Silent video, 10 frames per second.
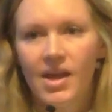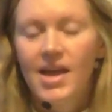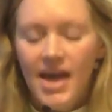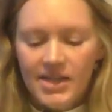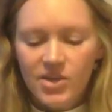
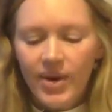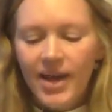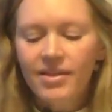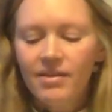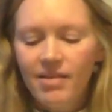And so
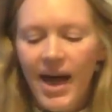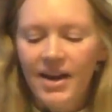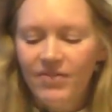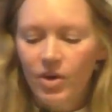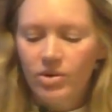in the light
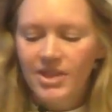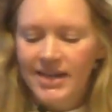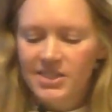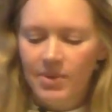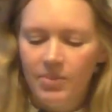of the Old
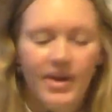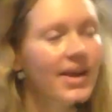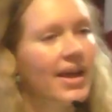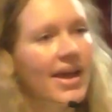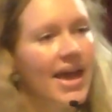Testament
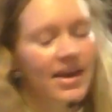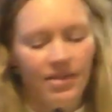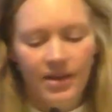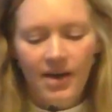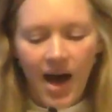reading and in
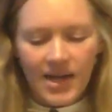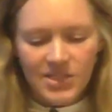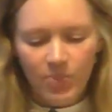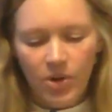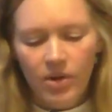the
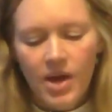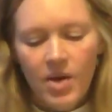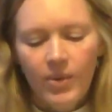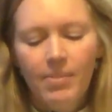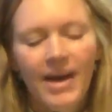gospel,
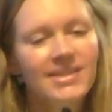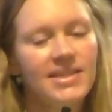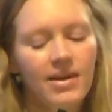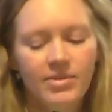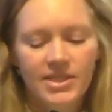we might
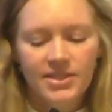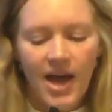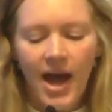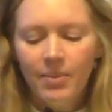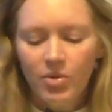say it was a
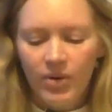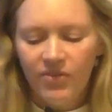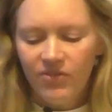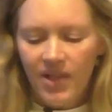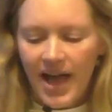time to
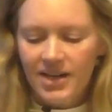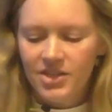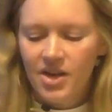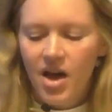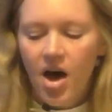
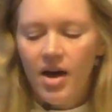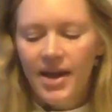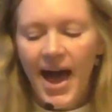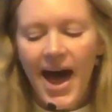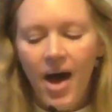reflect on
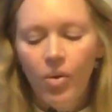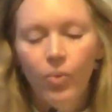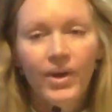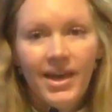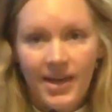how
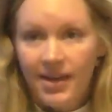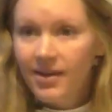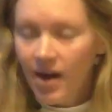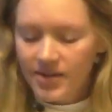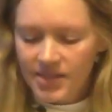we
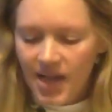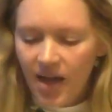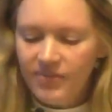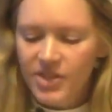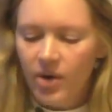
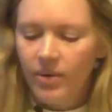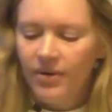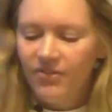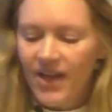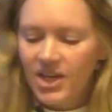ourselves are a
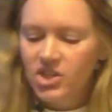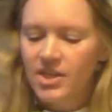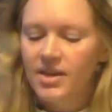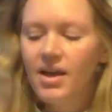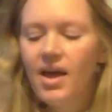
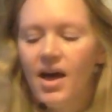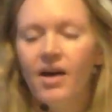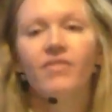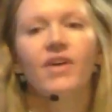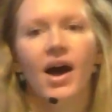reflection
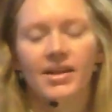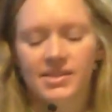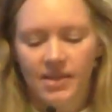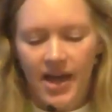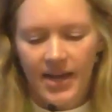of
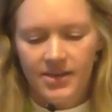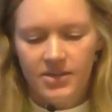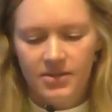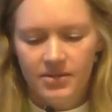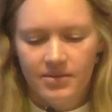God's
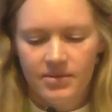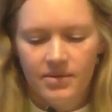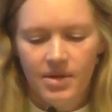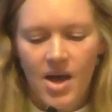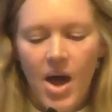light,
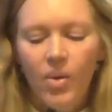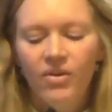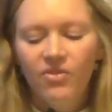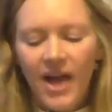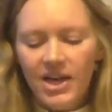a
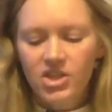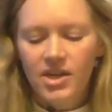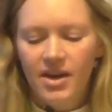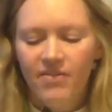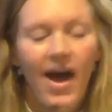
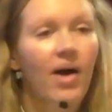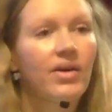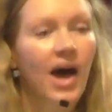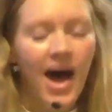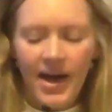reflection of how
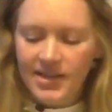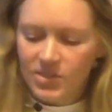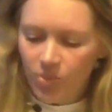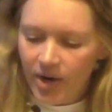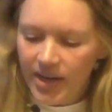God is
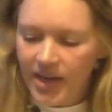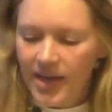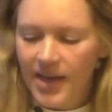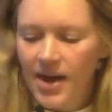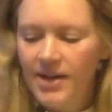working
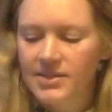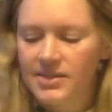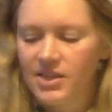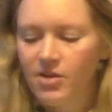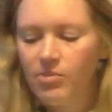in us
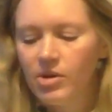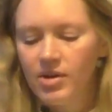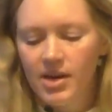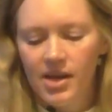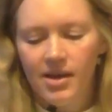as a
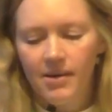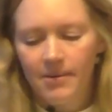community.